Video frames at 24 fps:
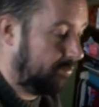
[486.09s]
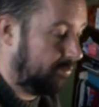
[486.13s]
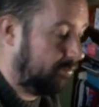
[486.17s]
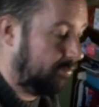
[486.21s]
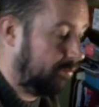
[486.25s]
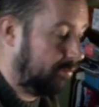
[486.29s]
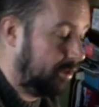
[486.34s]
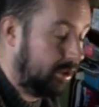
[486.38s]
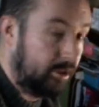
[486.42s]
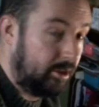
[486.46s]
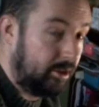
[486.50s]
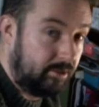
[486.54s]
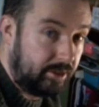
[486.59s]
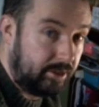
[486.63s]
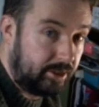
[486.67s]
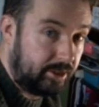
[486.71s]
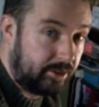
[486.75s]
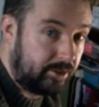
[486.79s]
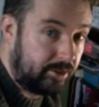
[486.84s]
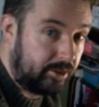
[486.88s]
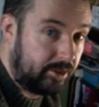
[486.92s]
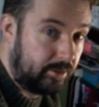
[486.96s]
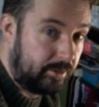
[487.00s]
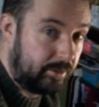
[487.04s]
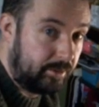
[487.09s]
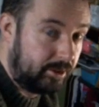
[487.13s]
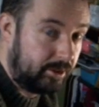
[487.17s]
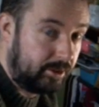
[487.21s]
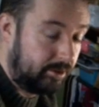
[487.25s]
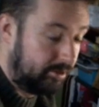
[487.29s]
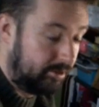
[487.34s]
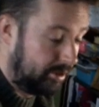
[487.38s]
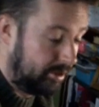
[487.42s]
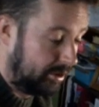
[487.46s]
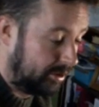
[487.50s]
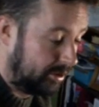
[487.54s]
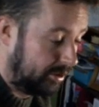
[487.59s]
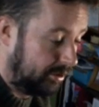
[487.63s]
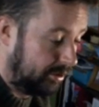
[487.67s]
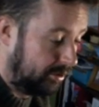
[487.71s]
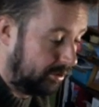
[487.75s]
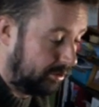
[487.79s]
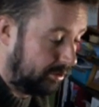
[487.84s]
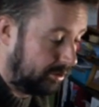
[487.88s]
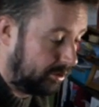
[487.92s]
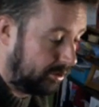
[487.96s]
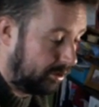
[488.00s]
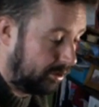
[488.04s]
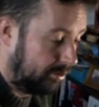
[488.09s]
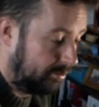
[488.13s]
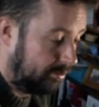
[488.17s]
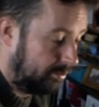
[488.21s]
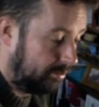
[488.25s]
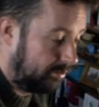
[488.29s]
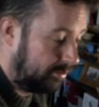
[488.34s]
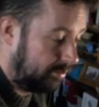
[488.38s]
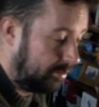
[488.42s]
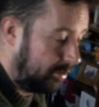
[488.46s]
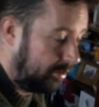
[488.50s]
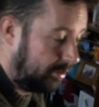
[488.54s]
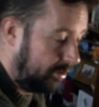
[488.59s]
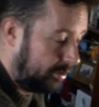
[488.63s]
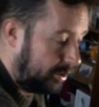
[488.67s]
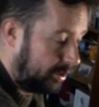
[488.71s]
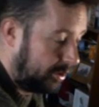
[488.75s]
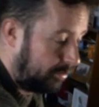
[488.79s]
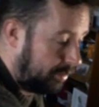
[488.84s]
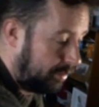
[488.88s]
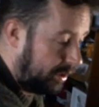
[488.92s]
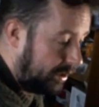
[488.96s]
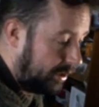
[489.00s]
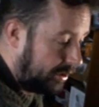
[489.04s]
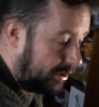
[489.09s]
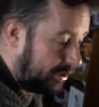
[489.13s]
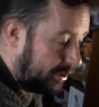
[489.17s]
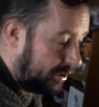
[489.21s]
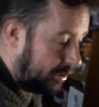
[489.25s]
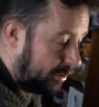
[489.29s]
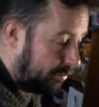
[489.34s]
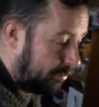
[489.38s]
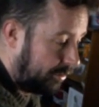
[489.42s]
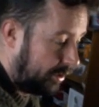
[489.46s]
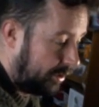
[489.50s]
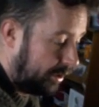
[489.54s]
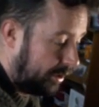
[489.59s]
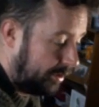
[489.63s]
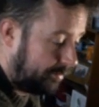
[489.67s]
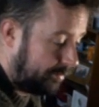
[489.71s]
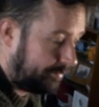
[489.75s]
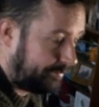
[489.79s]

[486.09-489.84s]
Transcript: But I only just thought about doing this anew, so I'll just place it up there.